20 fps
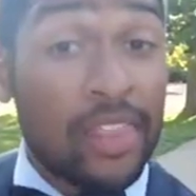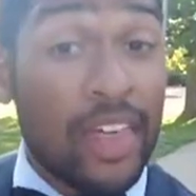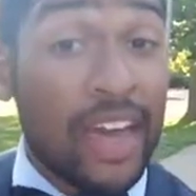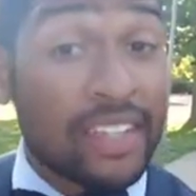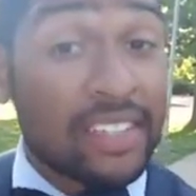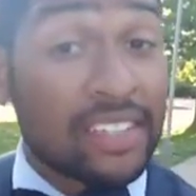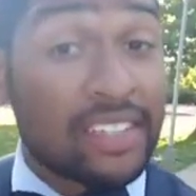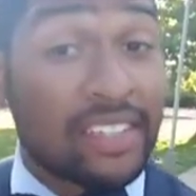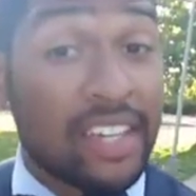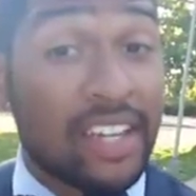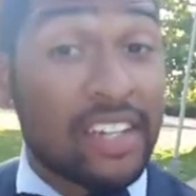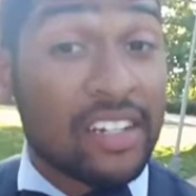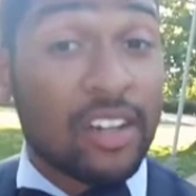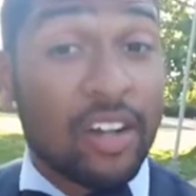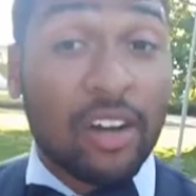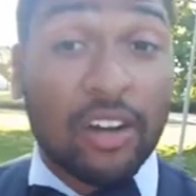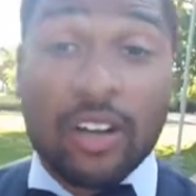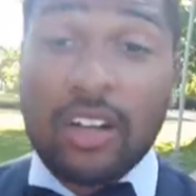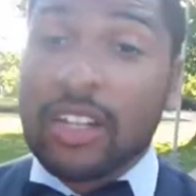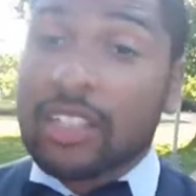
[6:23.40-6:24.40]
That
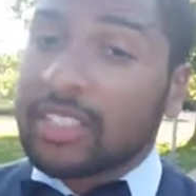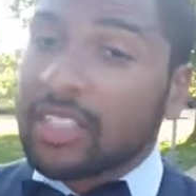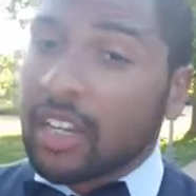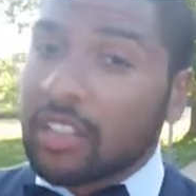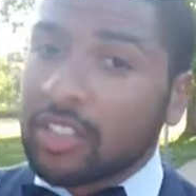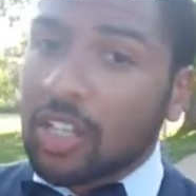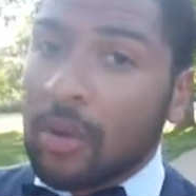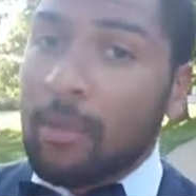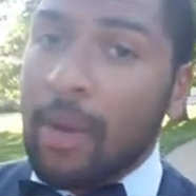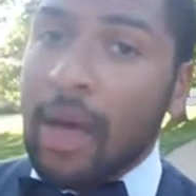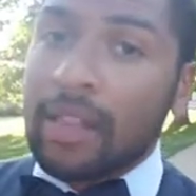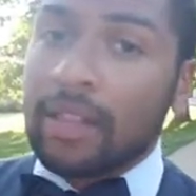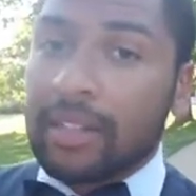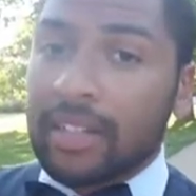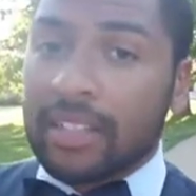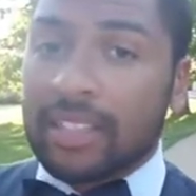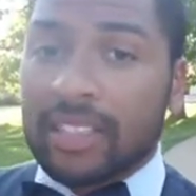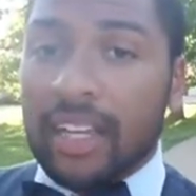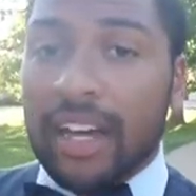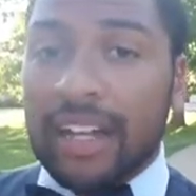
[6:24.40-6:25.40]
signal tells our
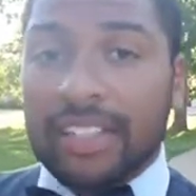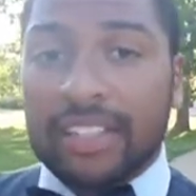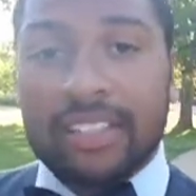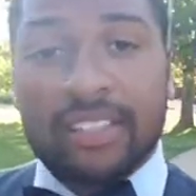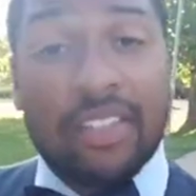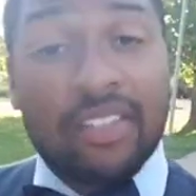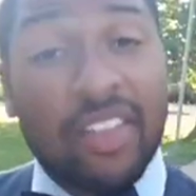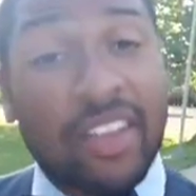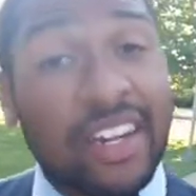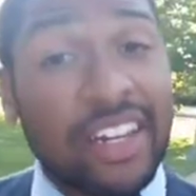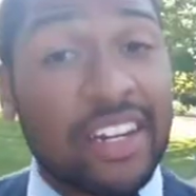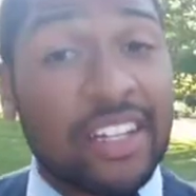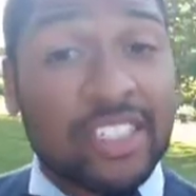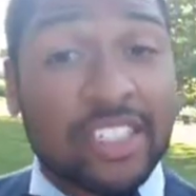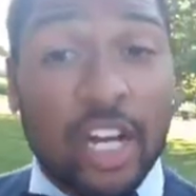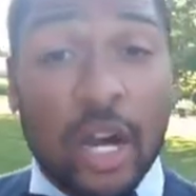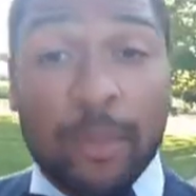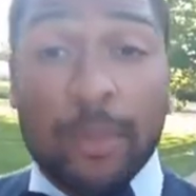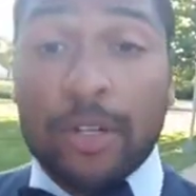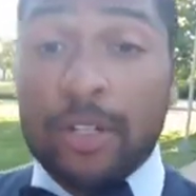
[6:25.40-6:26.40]
melanocytes that they need to
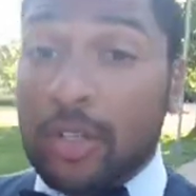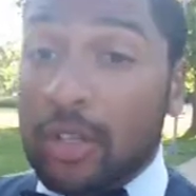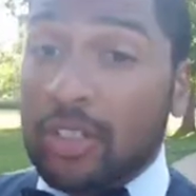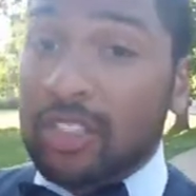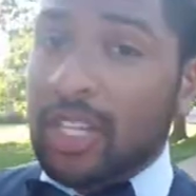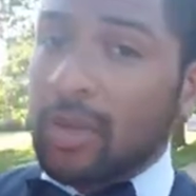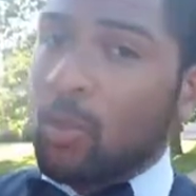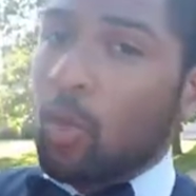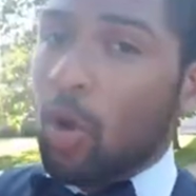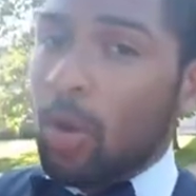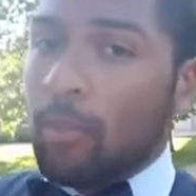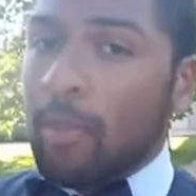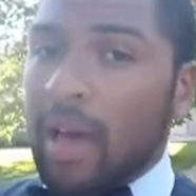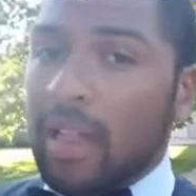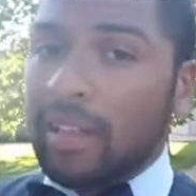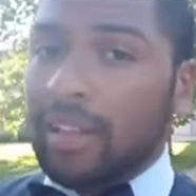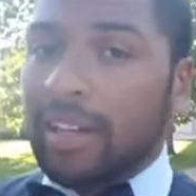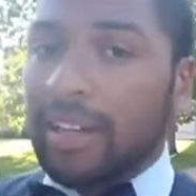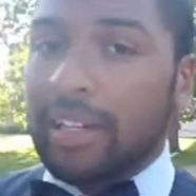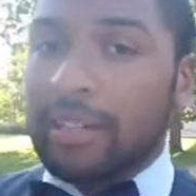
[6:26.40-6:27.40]
start producing more
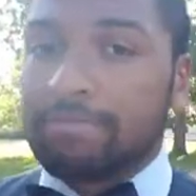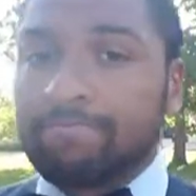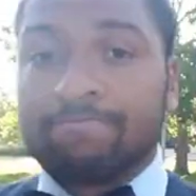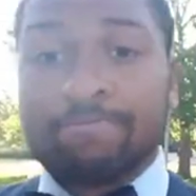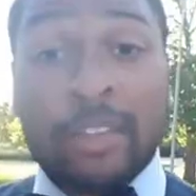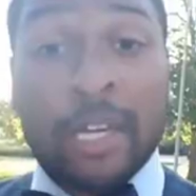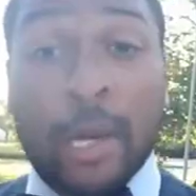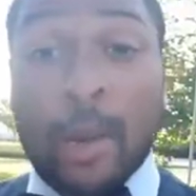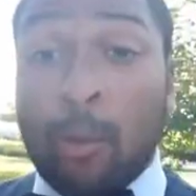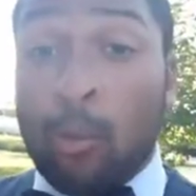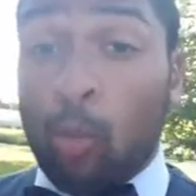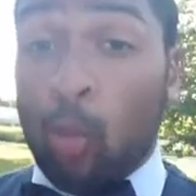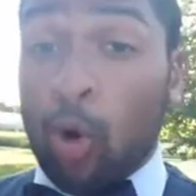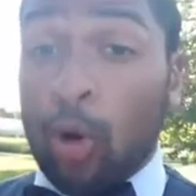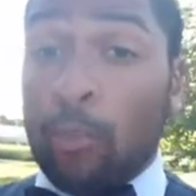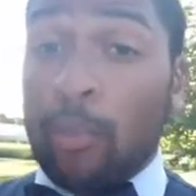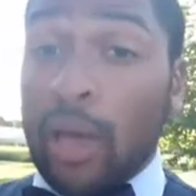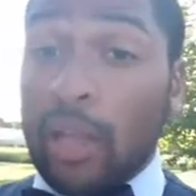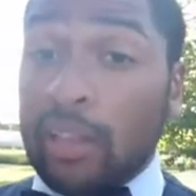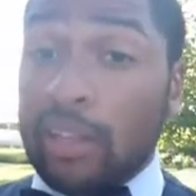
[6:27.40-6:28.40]
melanin.
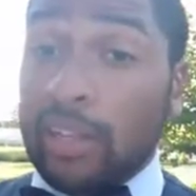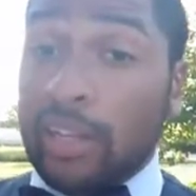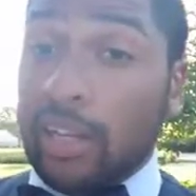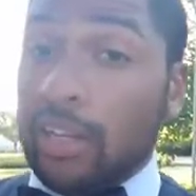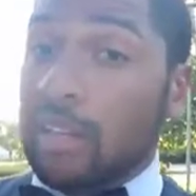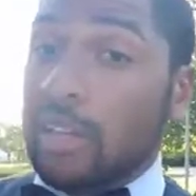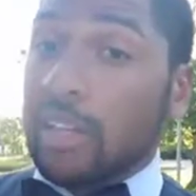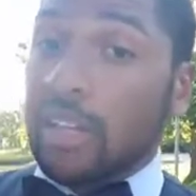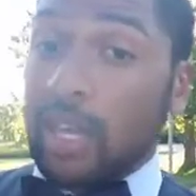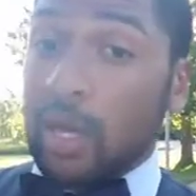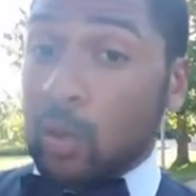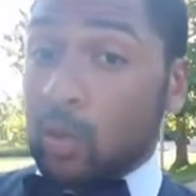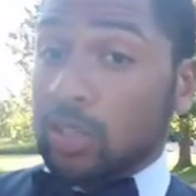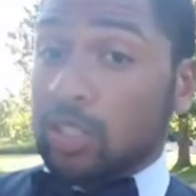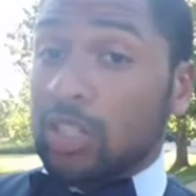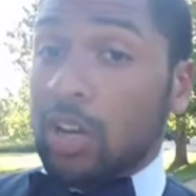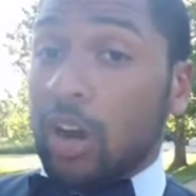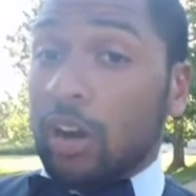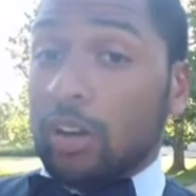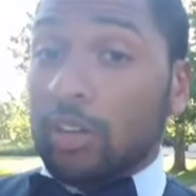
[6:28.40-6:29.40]
More melanin
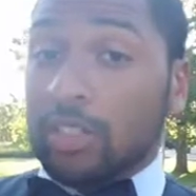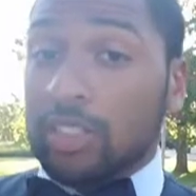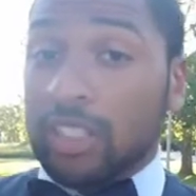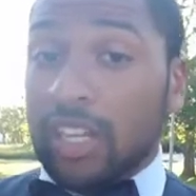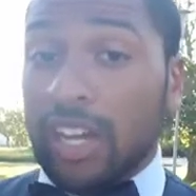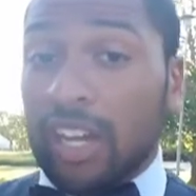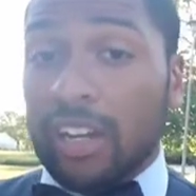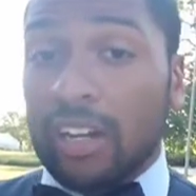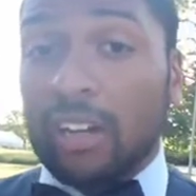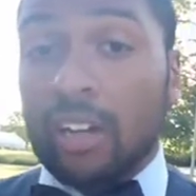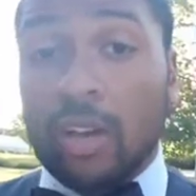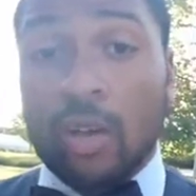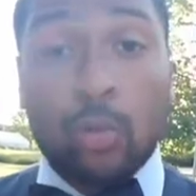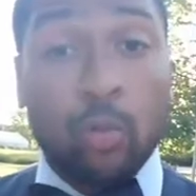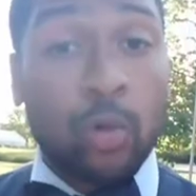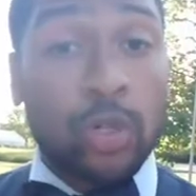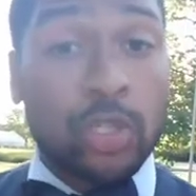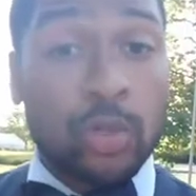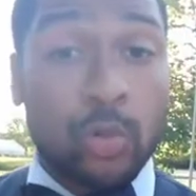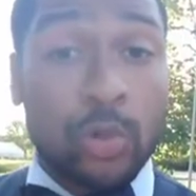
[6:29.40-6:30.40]
equals darker skin,
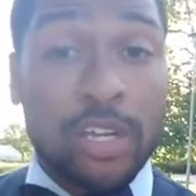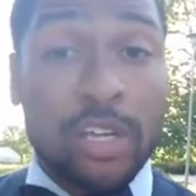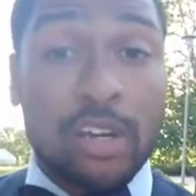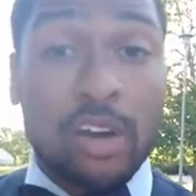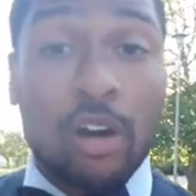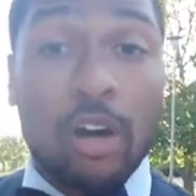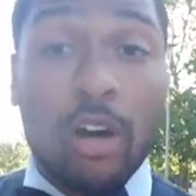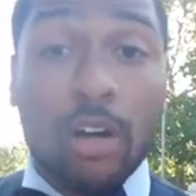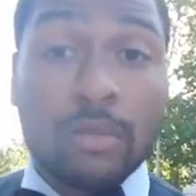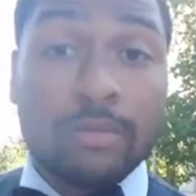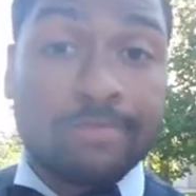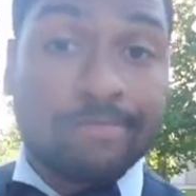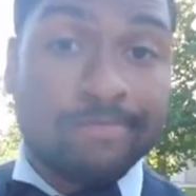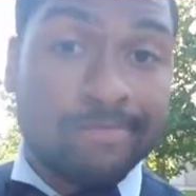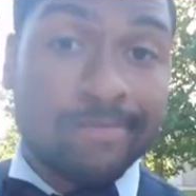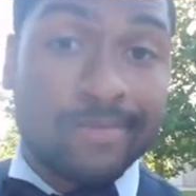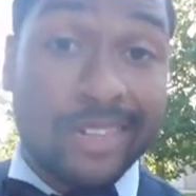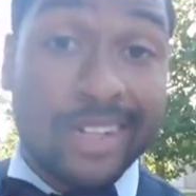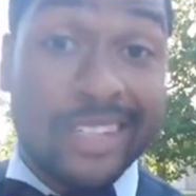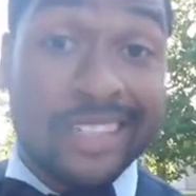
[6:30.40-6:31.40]
which we call
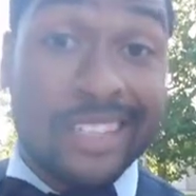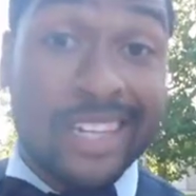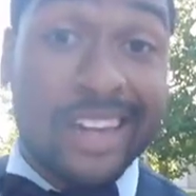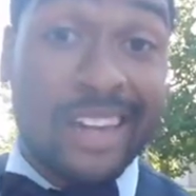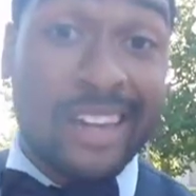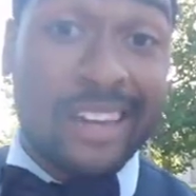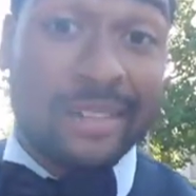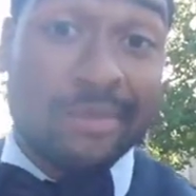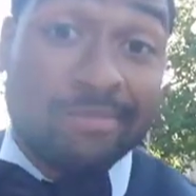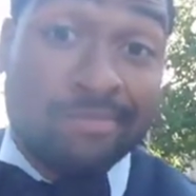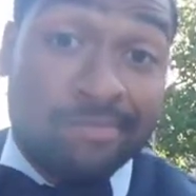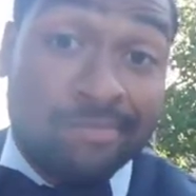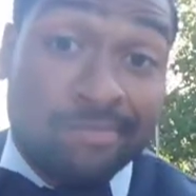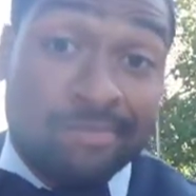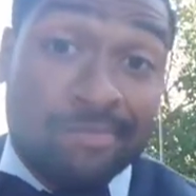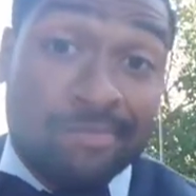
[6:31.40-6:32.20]
a tan.